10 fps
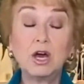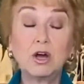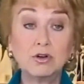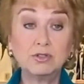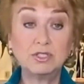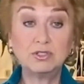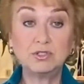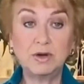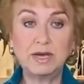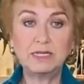
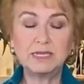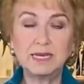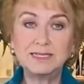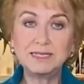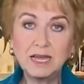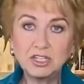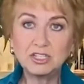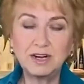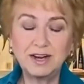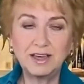concentrate
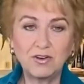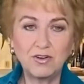intentionally on